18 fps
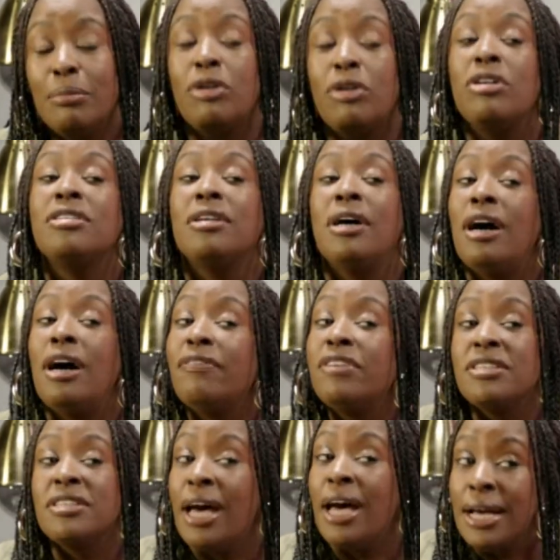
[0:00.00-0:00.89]
Because the
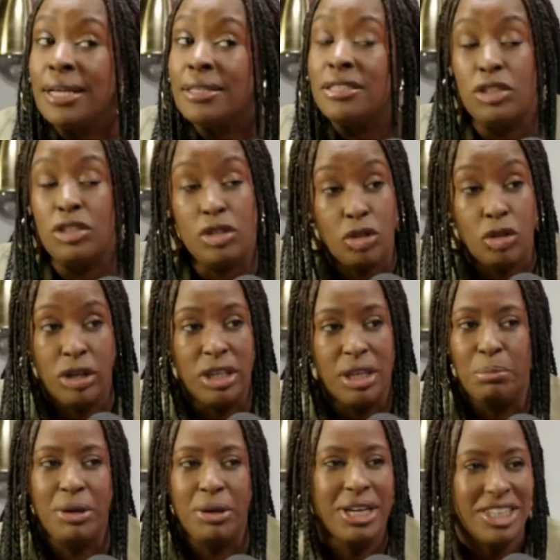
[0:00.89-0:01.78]
others are acting
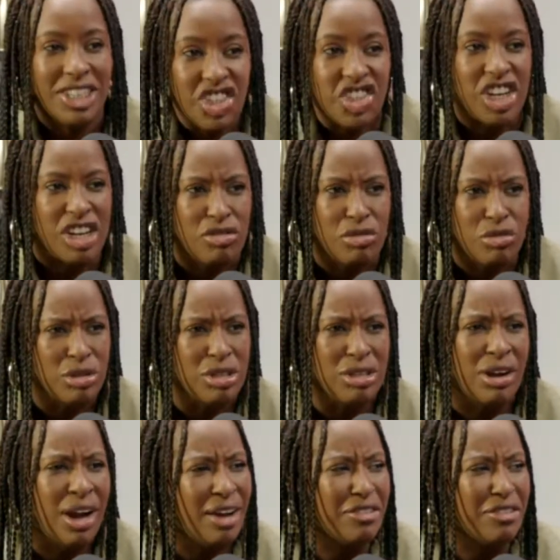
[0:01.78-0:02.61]
annoying. But in general, you can't